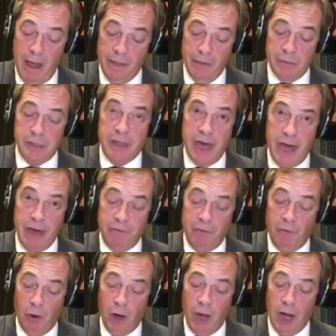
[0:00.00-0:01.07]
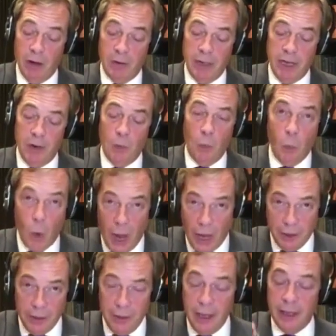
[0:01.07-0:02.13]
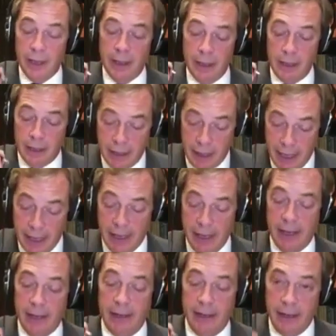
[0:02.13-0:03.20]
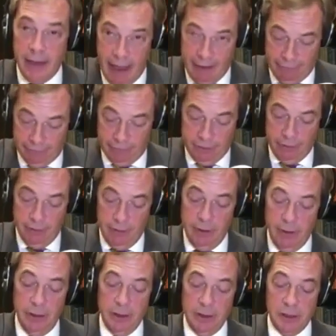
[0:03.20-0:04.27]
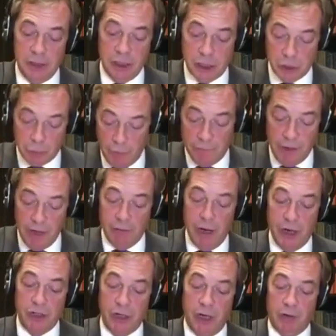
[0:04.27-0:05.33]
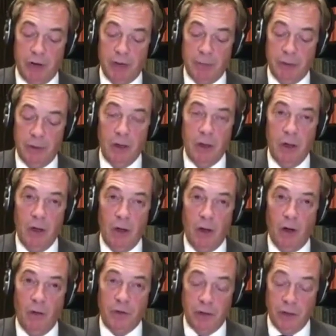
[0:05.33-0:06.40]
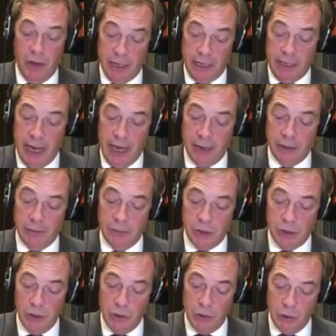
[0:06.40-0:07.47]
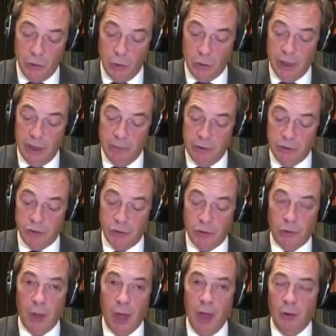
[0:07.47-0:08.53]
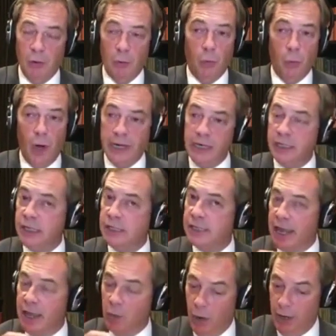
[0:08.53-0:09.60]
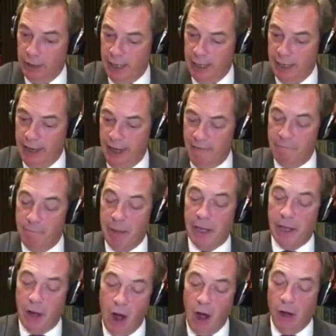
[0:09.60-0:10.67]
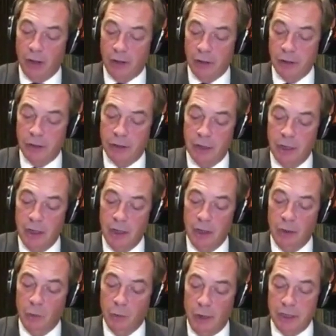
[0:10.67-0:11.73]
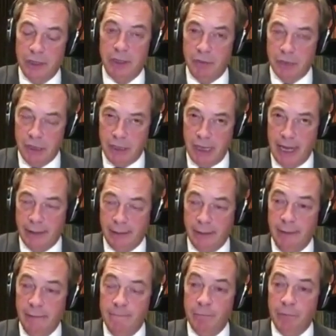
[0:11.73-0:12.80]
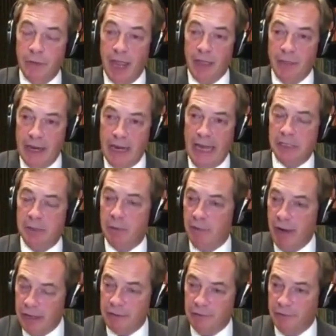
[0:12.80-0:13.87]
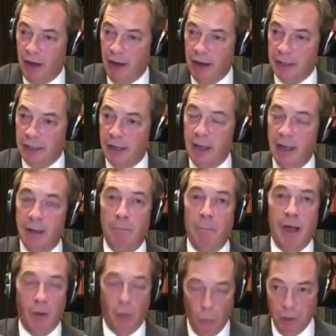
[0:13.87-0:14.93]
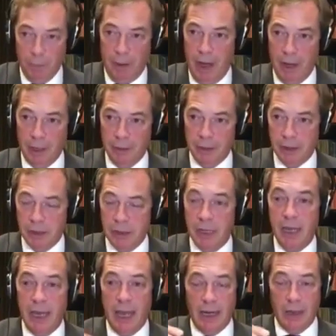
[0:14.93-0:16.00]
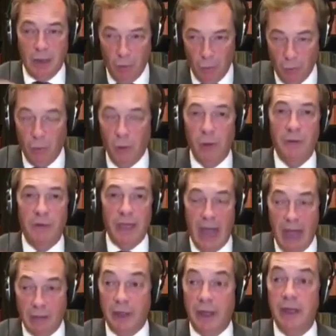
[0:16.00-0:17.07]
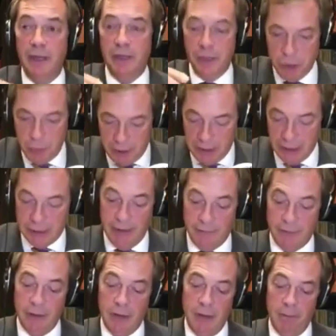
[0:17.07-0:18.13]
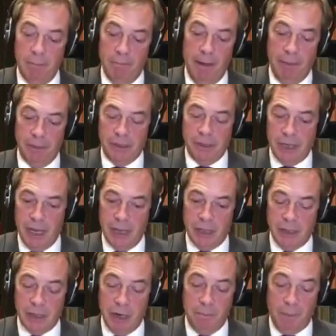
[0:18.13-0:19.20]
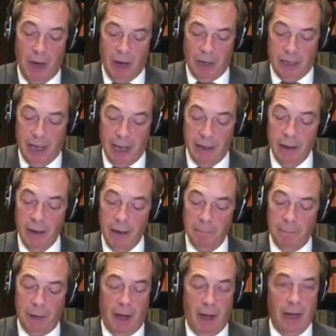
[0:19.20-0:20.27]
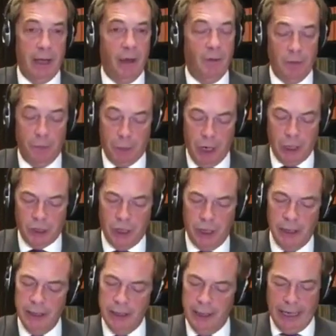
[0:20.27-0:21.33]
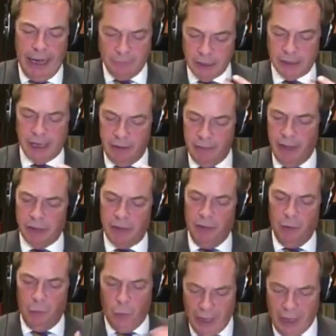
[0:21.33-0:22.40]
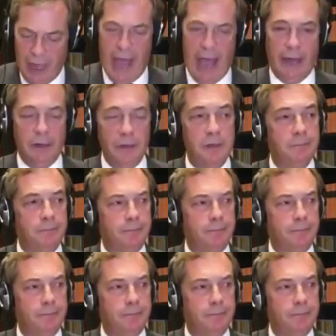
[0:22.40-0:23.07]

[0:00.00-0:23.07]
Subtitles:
and there is therefore only 1 year left to swiftly reach an agreement on the United Kingdom's orderly withdrawal. Why does he say 1 year left? Because once there is a deal, it then has to be ratified by all the parliaments in all the other 27 member states. So Barnier piling on the pressure. And I have to say this, on the one hand,